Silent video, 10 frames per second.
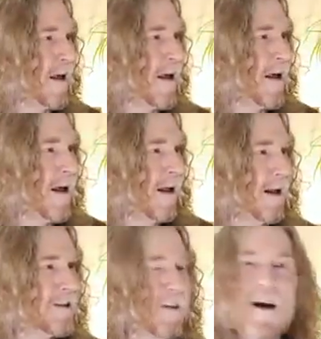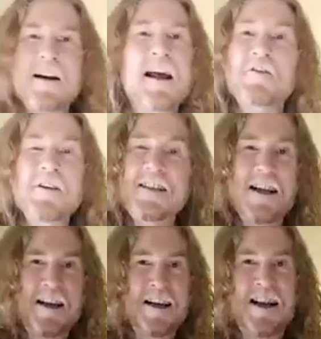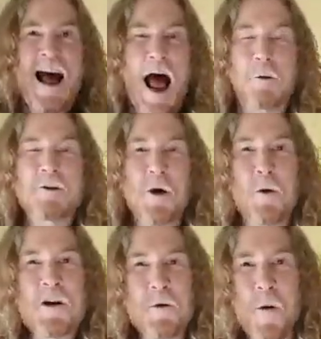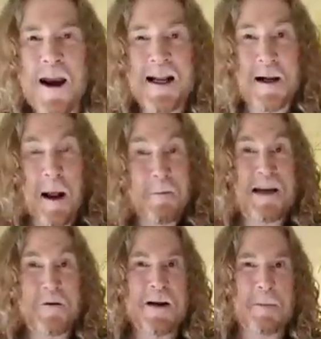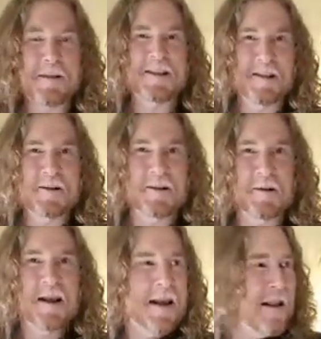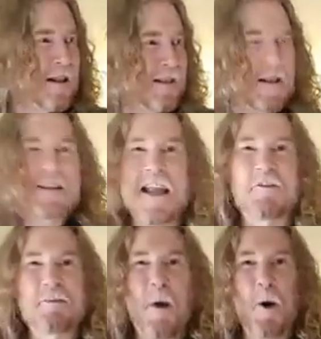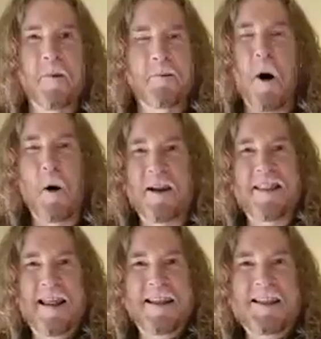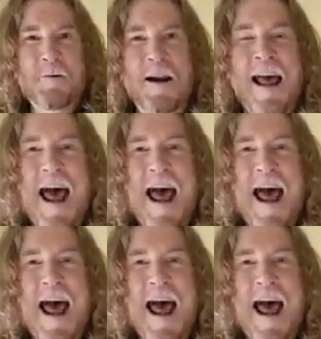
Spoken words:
And I said, if I never did it, I was only waiting, and I'm gearing up to there's never a moment than this one.